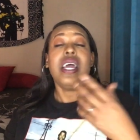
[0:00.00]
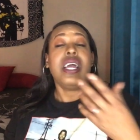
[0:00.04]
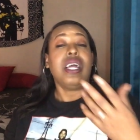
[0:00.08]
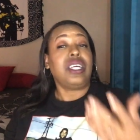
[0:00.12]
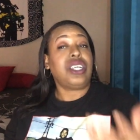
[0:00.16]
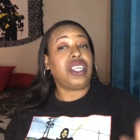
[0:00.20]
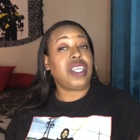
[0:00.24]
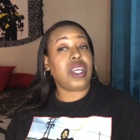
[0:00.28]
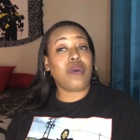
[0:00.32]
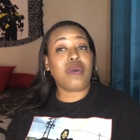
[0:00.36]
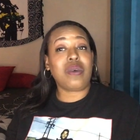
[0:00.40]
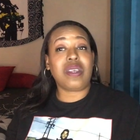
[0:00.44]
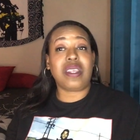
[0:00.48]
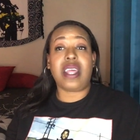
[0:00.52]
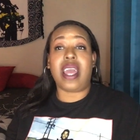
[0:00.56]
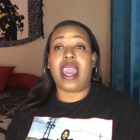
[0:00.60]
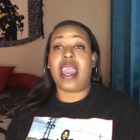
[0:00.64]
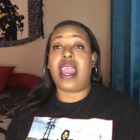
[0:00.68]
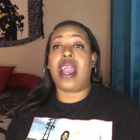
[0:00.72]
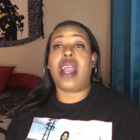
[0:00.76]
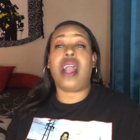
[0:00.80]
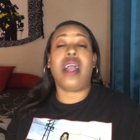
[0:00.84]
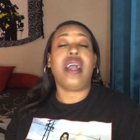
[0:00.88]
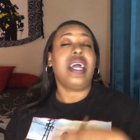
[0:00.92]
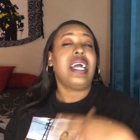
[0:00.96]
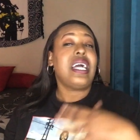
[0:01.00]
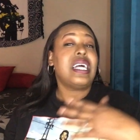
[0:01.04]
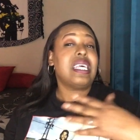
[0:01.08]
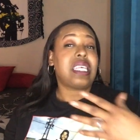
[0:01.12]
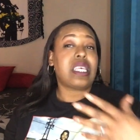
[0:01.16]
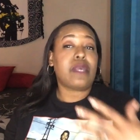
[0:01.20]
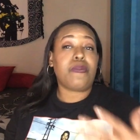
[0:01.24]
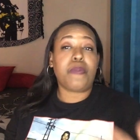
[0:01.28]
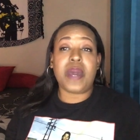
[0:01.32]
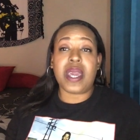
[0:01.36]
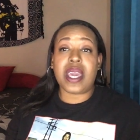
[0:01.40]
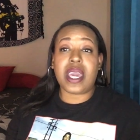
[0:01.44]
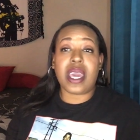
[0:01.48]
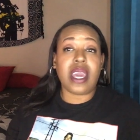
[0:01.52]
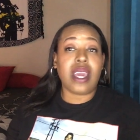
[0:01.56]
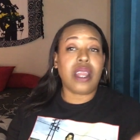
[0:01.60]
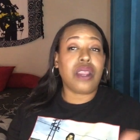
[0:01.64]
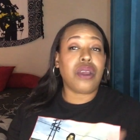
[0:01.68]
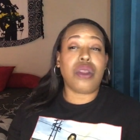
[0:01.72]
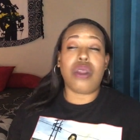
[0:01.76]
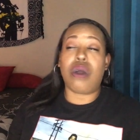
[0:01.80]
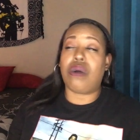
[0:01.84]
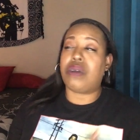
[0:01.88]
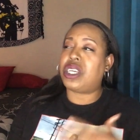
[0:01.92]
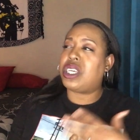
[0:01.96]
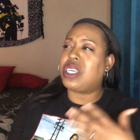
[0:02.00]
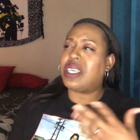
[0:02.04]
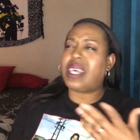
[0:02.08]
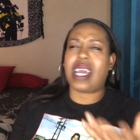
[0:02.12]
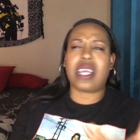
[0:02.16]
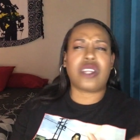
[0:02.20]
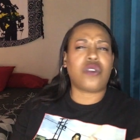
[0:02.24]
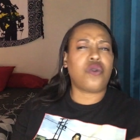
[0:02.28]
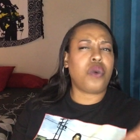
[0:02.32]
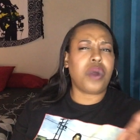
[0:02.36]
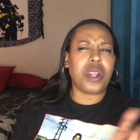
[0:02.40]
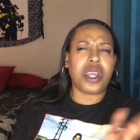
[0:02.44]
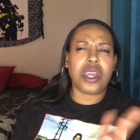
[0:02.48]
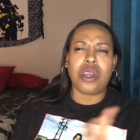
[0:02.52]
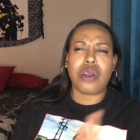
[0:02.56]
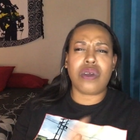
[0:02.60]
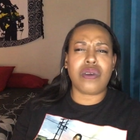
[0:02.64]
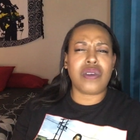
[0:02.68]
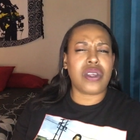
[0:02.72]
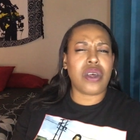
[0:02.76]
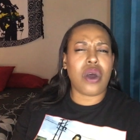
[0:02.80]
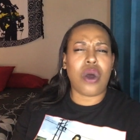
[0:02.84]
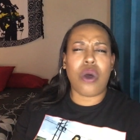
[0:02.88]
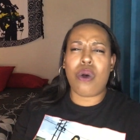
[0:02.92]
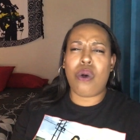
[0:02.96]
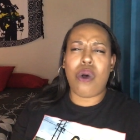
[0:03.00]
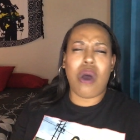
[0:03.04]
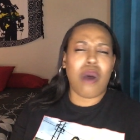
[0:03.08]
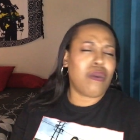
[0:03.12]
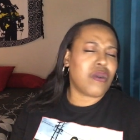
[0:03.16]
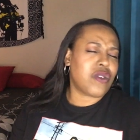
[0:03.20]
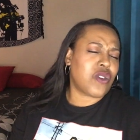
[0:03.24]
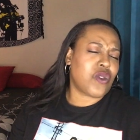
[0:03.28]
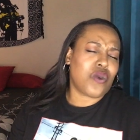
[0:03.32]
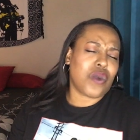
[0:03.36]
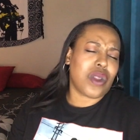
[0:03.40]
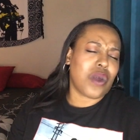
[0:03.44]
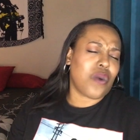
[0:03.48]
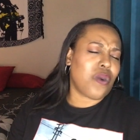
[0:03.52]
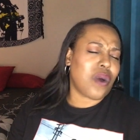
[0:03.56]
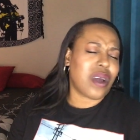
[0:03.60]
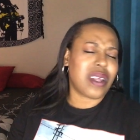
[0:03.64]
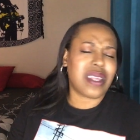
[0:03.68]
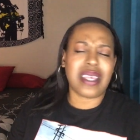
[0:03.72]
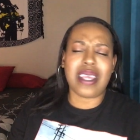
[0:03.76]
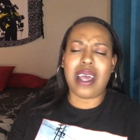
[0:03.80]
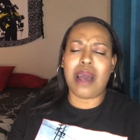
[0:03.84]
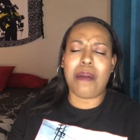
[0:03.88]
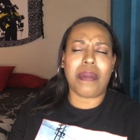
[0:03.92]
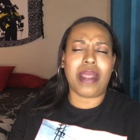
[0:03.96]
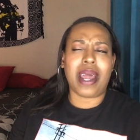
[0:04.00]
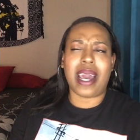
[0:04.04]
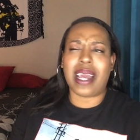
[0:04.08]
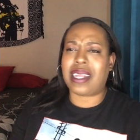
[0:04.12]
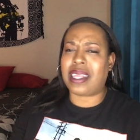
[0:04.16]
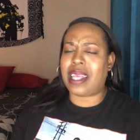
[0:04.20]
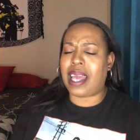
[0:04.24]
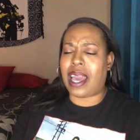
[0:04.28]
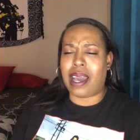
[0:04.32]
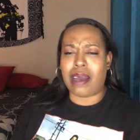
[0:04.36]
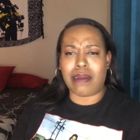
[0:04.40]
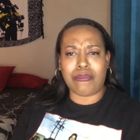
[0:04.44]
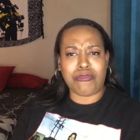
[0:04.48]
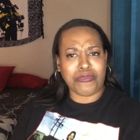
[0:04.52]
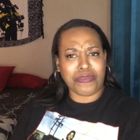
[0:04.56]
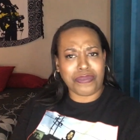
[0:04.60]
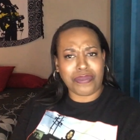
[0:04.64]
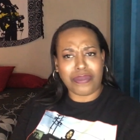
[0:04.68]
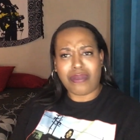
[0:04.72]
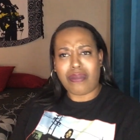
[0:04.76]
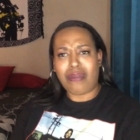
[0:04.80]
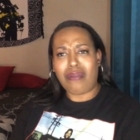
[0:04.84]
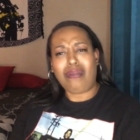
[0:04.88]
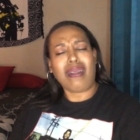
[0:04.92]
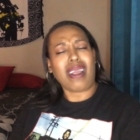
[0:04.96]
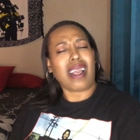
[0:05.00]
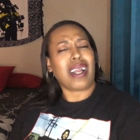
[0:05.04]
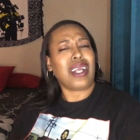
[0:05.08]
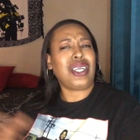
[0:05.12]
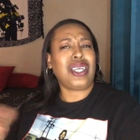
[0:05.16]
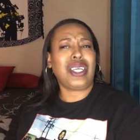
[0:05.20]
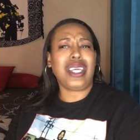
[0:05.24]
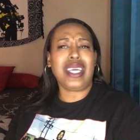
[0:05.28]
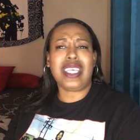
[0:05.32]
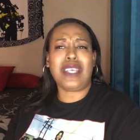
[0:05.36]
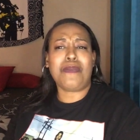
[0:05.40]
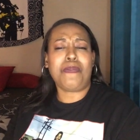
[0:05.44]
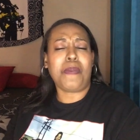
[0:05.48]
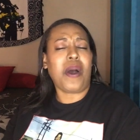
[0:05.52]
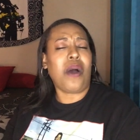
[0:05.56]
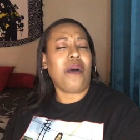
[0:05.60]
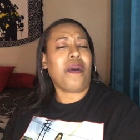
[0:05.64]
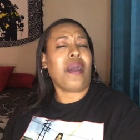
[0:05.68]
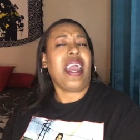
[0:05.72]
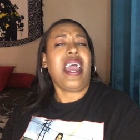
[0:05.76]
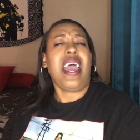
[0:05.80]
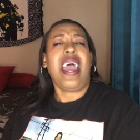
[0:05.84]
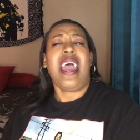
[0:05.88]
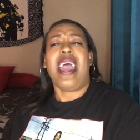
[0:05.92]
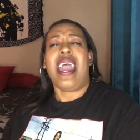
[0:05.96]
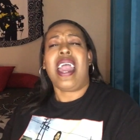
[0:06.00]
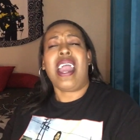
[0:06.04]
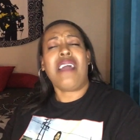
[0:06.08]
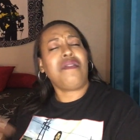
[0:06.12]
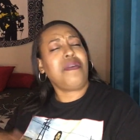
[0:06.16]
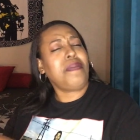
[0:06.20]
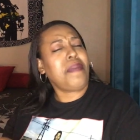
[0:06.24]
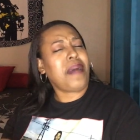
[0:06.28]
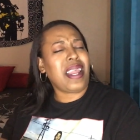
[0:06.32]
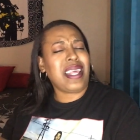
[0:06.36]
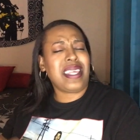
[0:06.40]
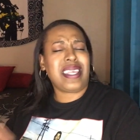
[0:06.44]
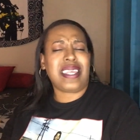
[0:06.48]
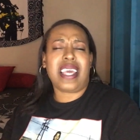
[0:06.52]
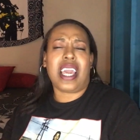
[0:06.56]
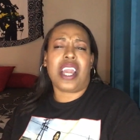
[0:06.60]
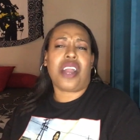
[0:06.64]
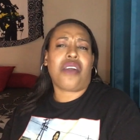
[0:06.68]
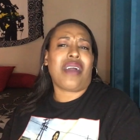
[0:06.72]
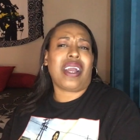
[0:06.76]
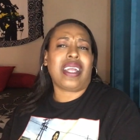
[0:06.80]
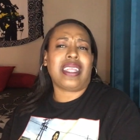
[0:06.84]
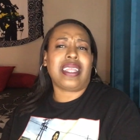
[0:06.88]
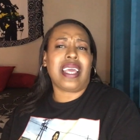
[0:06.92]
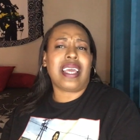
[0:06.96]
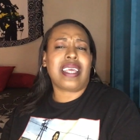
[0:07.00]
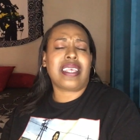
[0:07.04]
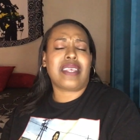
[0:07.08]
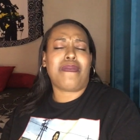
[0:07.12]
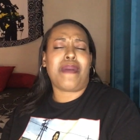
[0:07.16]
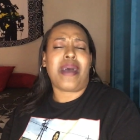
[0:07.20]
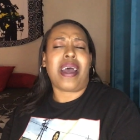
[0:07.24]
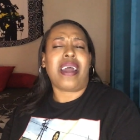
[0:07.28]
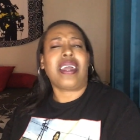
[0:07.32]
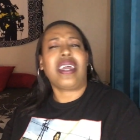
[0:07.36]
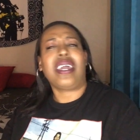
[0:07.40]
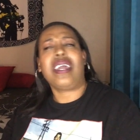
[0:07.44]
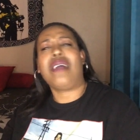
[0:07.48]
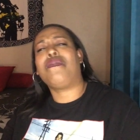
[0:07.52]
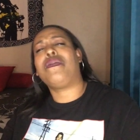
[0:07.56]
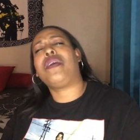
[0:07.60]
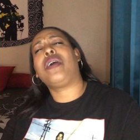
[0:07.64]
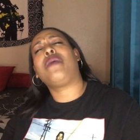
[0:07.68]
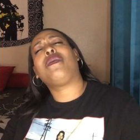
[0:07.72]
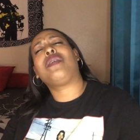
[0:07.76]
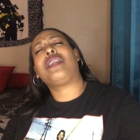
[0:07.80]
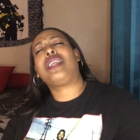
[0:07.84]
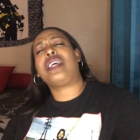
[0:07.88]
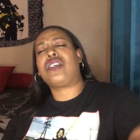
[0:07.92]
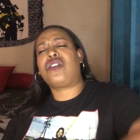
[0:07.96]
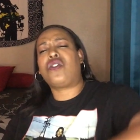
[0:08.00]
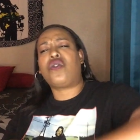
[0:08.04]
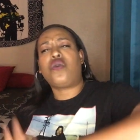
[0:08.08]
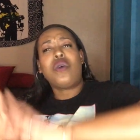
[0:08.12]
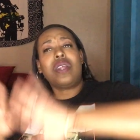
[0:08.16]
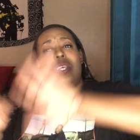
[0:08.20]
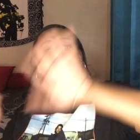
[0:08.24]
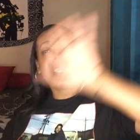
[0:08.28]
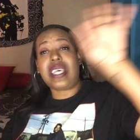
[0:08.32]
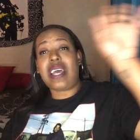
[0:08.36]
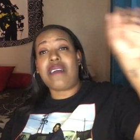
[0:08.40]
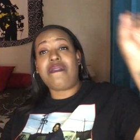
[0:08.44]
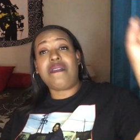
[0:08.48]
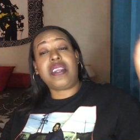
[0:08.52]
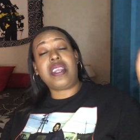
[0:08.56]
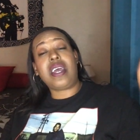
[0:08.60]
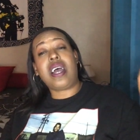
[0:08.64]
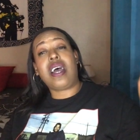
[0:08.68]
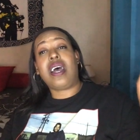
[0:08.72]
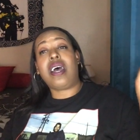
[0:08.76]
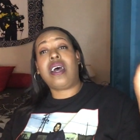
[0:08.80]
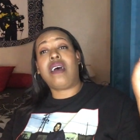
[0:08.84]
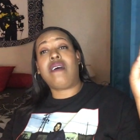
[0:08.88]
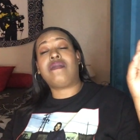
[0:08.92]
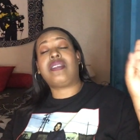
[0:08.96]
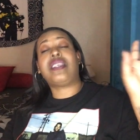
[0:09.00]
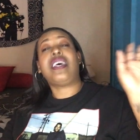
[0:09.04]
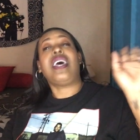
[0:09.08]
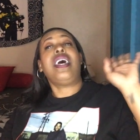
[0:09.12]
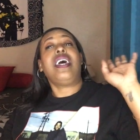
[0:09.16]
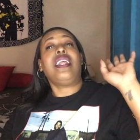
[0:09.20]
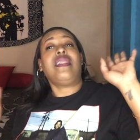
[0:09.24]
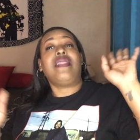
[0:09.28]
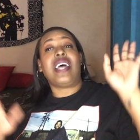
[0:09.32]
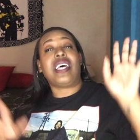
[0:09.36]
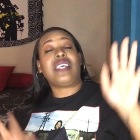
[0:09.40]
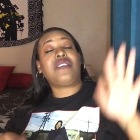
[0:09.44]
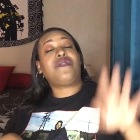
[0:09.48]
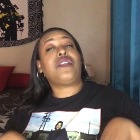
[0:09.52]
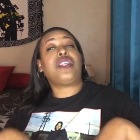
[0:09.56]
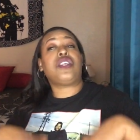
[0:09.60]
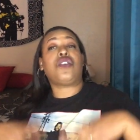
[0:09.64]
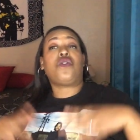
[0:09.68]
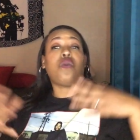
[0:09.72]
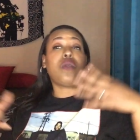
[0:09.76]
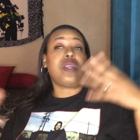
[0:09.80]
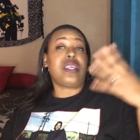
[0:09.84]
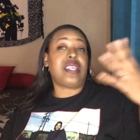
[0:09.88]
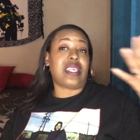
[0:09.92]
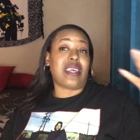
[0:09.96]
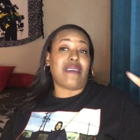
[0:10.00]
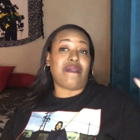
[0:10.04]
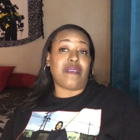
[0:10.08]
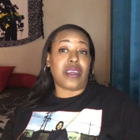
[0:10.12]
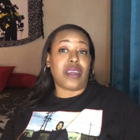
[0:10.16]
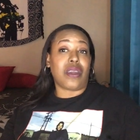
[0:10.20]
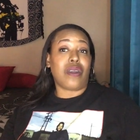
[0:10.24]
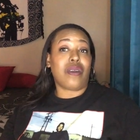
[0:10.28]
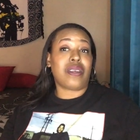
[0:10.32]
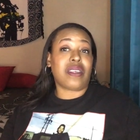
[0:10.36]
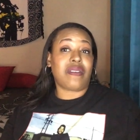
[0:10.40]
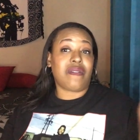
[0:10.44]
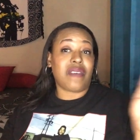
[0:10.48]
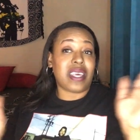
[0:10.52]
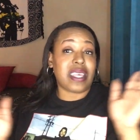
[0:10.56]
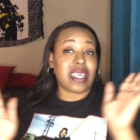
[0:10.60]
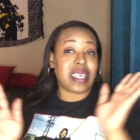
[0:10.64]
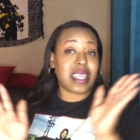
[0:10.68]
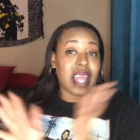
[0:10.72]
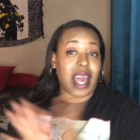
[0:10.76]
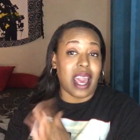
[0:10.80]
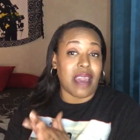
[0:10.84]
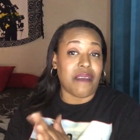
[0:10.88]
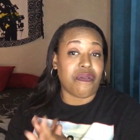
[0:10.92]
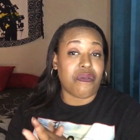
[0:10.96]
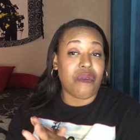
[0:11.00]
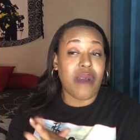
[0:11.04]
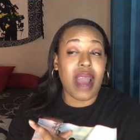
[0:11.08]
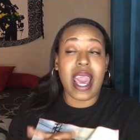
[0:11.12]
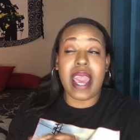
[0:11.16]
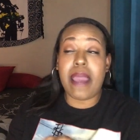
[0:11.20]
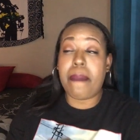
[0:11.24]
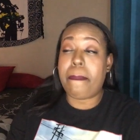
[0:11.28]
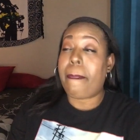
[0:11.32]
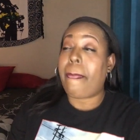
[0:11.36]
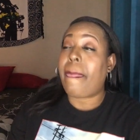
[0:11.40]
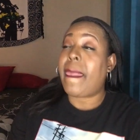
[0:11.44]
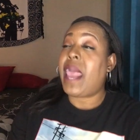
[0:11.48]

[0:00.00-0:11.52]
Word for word: She was there speaking, you know, she's like 20 years old, almost 21, something like that she spoke. Everybody said great things about him. They released 27 doves. That's for the 27 years of his life, right?